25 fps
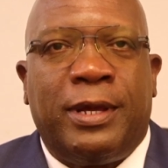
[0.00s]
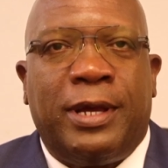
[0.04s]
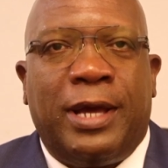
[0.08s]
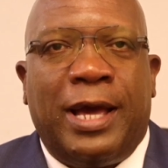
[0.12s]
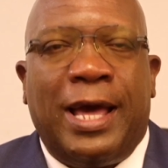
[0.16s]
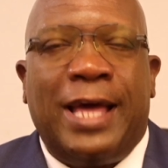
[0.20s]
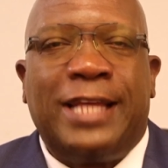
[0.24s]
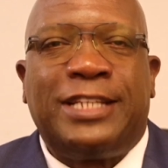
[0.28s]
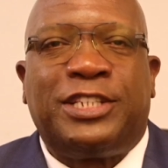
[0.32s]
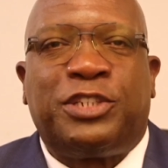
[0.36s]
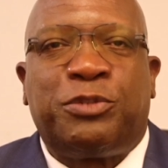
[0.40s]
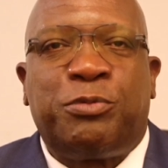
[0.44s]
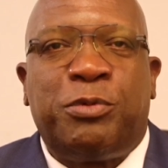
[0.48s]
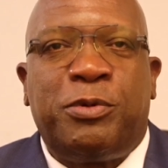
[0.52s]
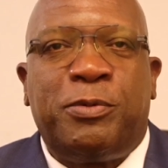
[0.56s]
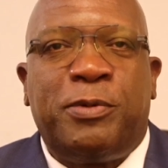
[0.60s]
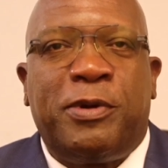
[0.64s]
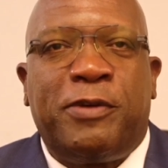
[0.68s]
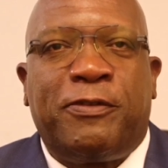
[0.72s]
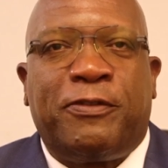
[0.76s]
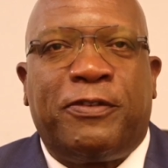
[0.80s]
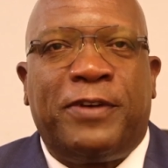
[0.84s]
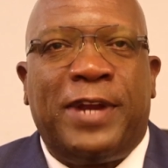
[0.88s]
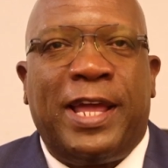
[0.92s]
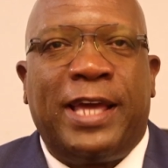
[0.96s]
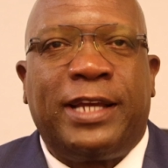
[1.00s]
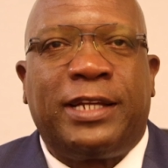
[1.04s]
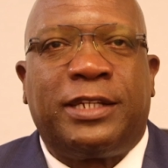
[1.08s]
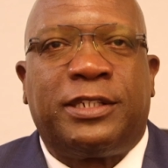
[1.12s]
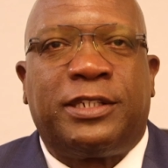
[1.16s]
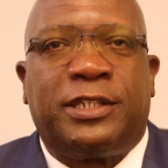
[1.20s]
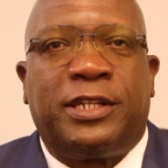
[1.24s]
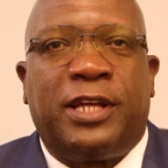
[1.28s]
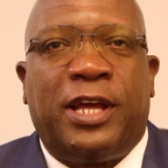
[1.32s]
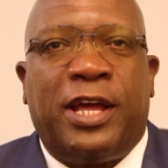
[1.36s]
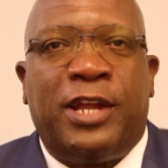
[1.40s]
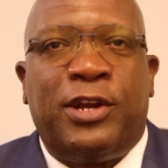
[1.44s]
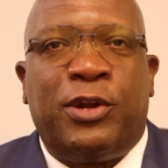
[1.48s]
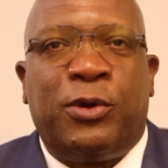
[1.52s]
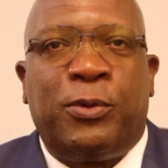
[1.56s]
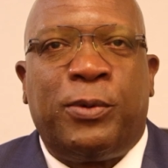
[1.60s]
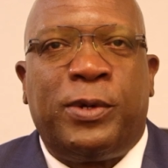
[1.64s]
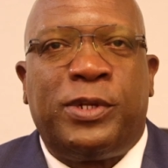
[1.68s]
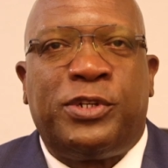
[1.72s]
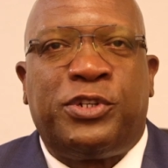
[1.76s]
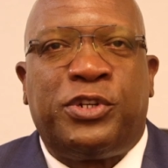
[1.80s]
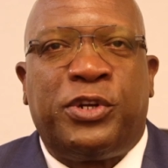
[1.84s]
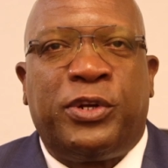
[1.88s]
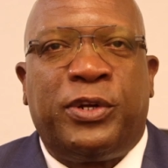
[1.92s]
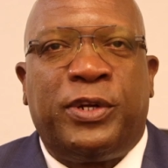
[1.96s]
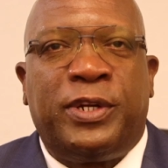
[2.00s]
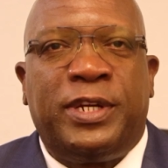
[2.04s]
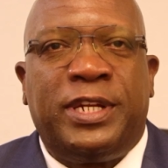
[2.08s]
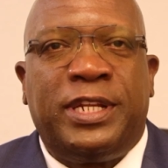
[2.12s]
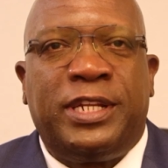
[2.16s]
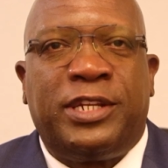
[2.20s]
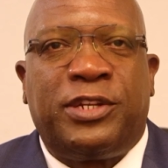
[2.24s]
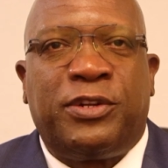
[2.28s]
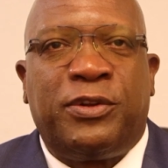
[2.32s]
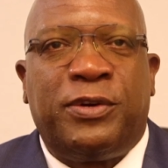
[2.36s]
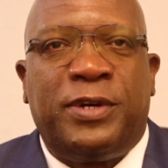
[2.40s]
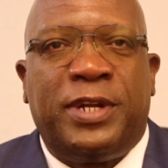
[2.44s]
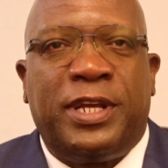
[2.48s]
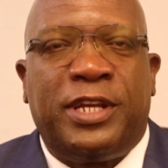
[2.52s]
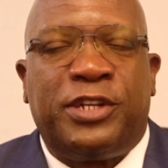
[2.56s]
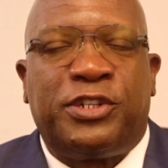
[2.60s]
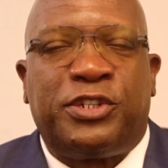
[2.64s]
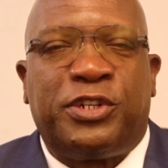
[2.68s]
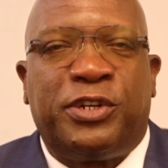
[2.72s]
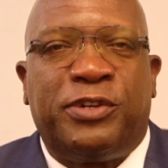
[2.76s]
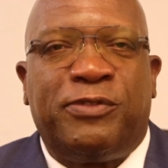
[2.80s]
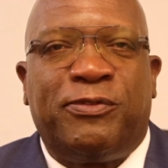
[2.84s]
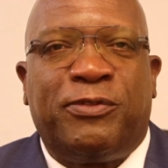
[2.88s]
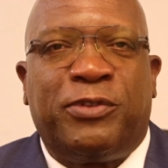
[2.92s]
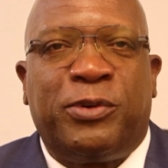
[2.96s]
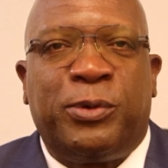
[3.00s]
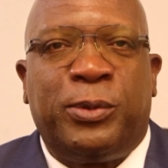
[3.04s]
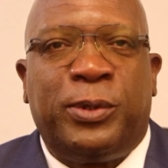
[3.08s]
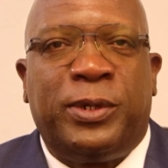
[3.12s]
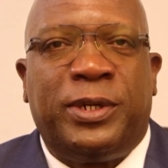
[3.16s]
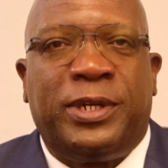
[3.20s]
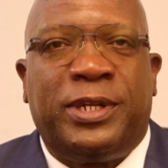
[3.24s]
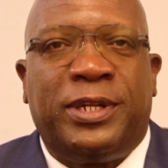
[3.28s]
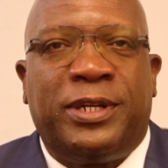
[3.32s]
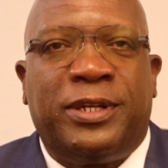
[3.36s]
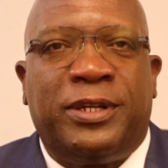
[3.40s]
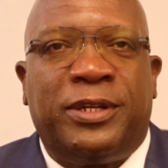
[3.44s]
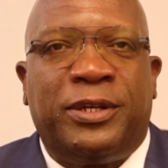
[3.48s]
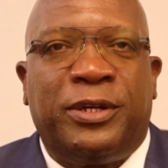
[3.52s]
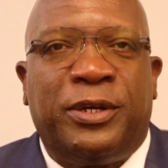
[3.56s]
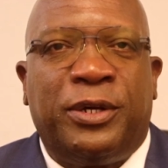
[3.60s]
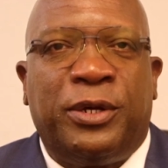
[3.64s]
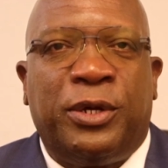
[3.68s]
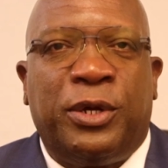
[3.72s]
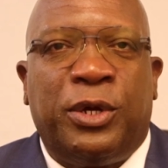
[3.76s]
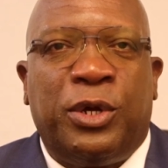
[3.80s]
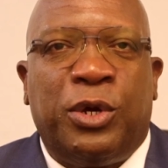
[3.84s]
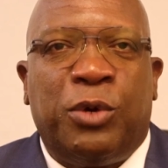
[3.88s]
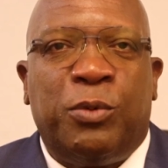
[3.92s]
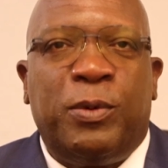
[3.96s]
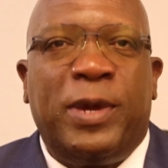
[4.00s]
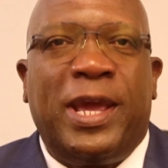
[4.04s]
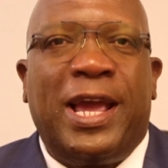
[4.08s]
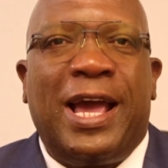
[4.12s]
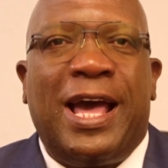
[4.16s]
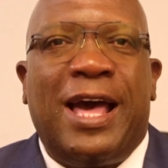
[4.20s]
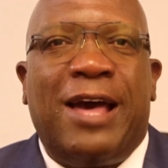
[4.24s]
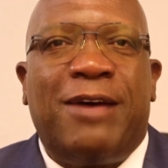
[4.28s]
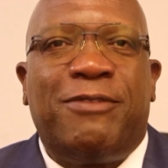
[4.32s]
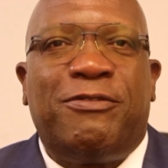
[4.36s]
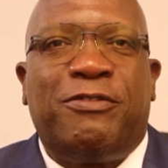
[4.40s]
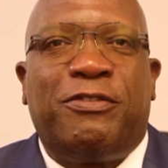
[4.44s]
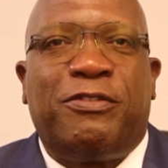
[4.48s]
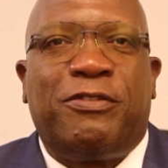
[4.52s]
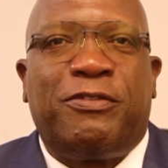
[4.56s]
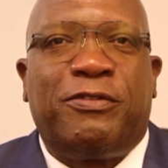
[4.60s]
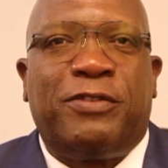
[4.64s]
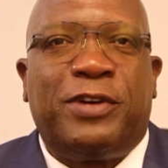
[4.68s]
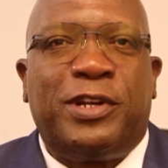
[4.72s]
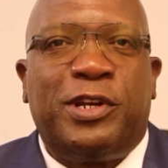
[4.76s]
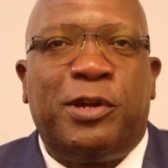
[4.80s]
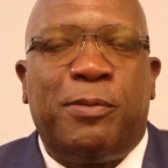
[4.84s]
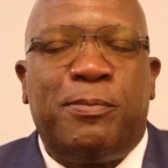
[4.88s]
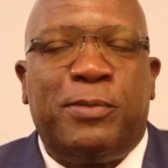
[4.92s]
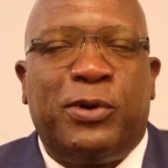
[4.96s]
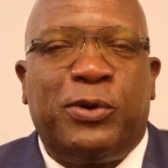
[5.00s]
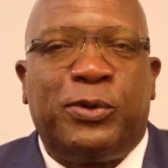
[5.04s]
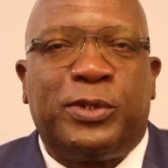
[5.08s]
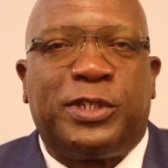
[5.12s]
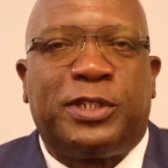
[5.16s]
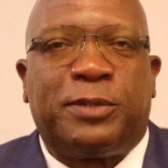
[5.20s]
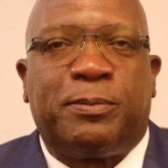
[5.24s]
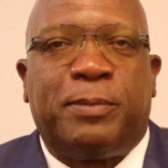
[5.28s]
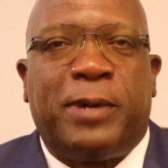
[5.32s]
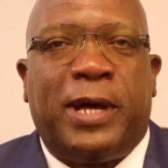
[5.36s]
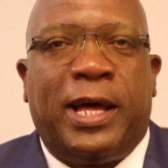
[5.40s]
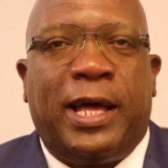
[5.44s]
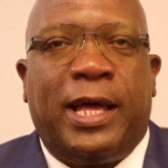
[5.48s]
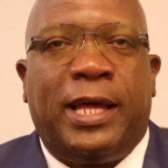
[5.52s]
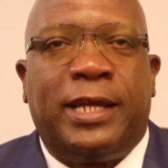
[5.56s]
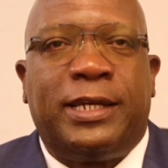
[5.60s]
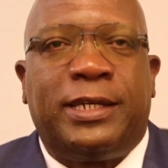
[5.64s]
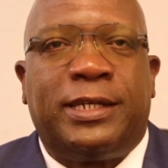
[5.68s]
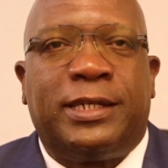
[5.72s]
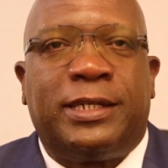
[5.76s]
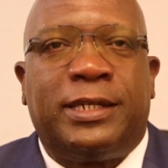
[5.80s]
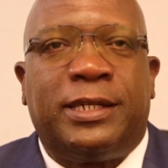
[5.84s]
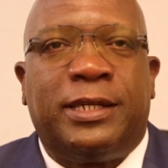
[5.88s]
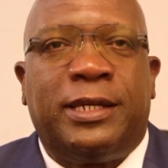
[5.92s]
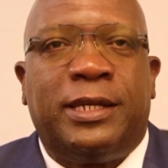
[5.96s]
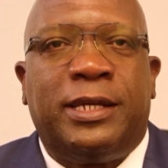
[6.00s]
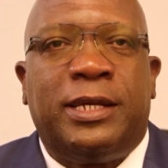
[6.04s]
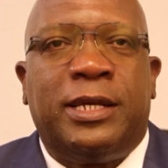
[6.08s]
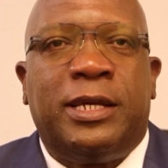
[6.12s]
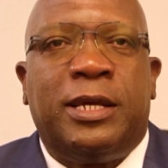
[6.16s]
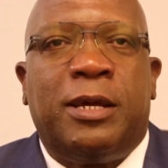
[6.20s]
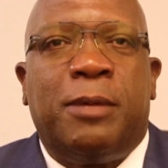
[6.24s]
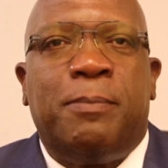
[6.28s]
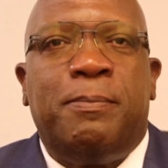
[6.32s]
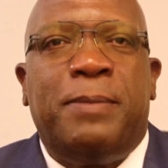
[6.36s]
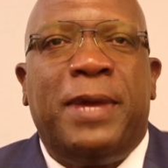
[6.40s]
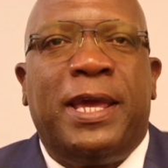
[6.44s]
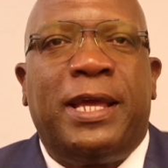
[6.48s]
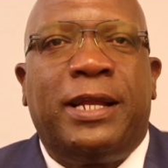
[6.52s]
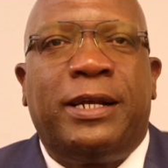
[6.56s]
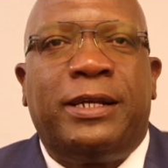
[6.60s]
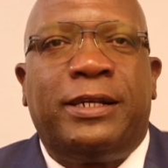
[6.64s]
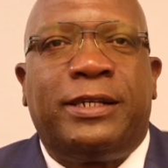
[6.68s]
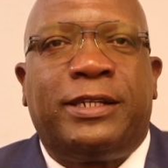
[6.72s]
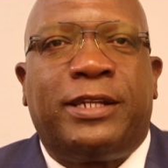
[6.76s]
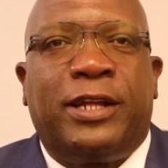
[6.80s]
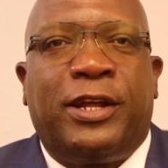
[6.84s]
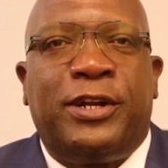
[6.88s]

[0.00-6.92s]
As we reflect on our journey to nationhood, we have, for the most part, built